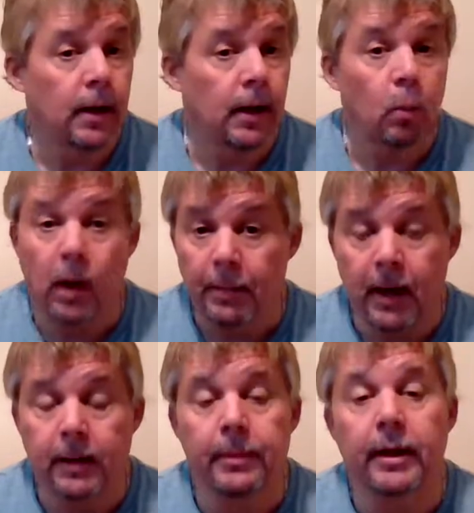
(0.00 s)
When I'm
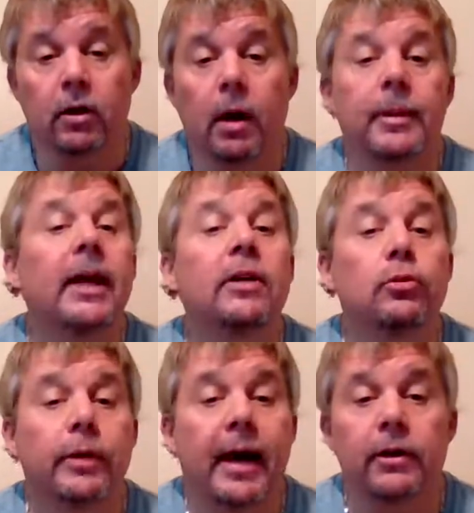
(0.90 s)
not committing a crime. You got
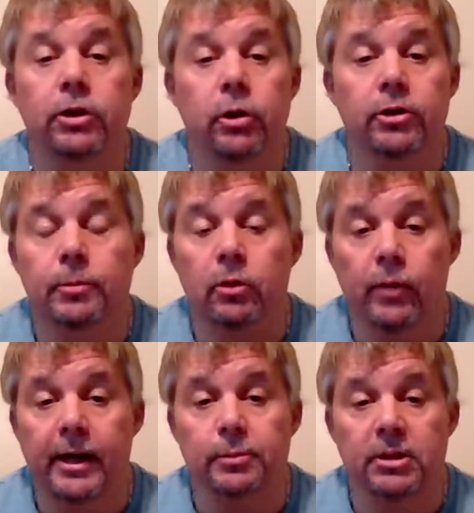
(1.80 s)
Andrew Reale charging me with
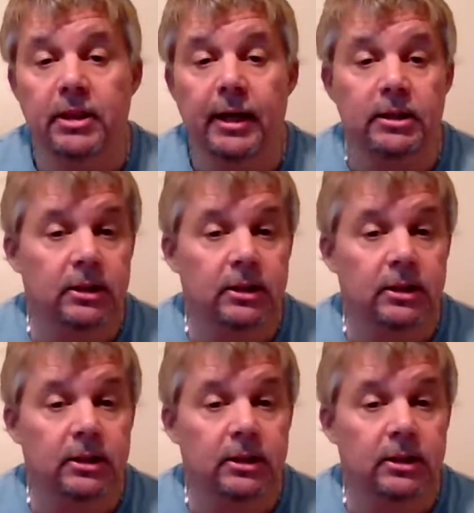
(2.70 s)
harassment second,